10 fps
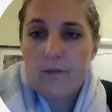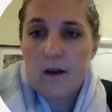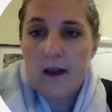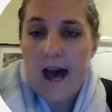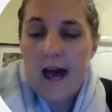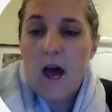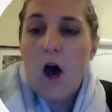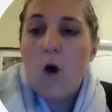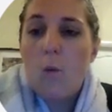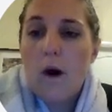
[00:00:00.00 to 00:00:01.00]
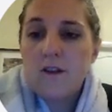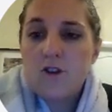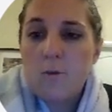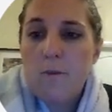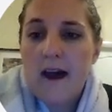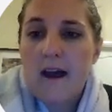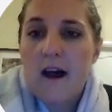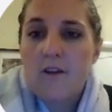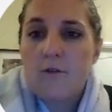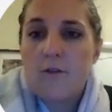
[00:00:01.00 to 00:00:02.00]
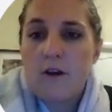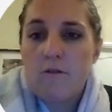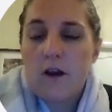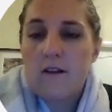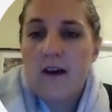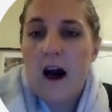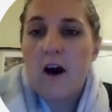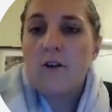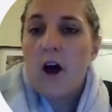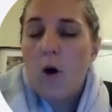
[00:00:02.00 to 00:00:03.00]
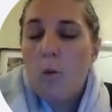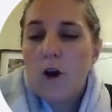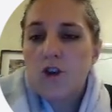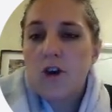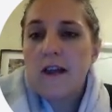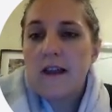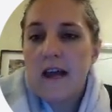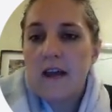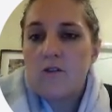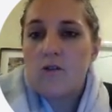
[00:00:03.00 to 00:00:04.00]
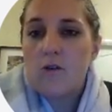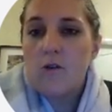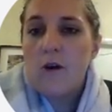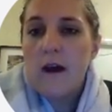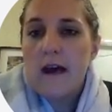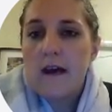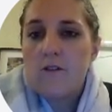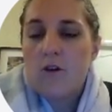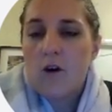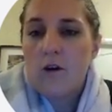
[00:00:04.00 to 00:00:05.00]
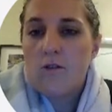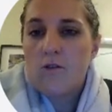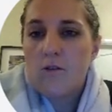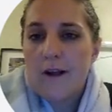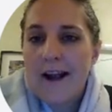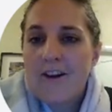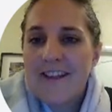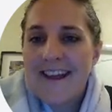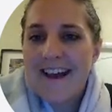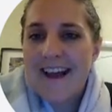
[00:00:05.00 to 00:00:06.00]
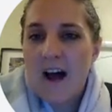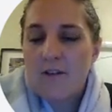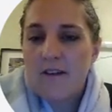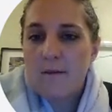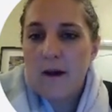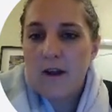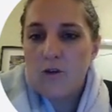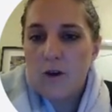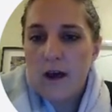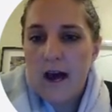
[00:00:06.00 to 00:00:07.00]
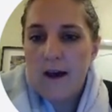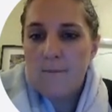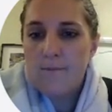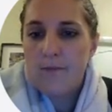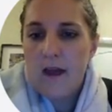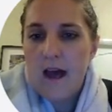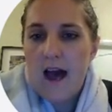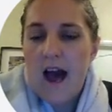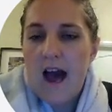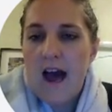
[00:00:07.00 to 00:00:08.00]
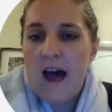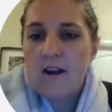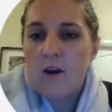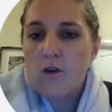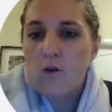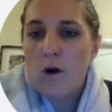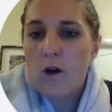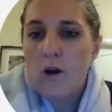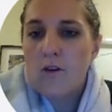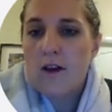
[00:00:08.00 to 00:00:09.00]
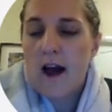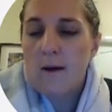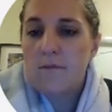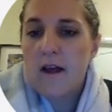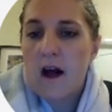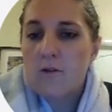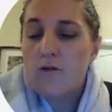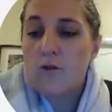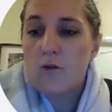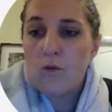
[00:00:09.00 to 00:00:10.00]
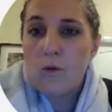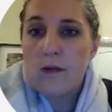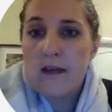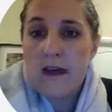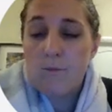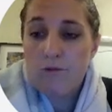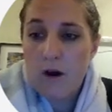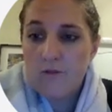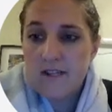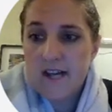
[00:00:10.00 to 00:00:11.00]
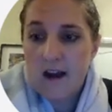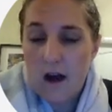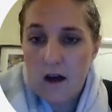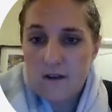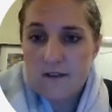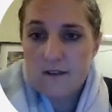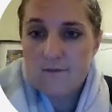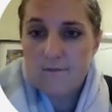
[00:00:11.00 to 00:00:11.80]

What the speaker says: Okay, once your bank accounts are fully reconciled, what you can then do is click on the accounting menu here, and you are going to come down to the profit and loss.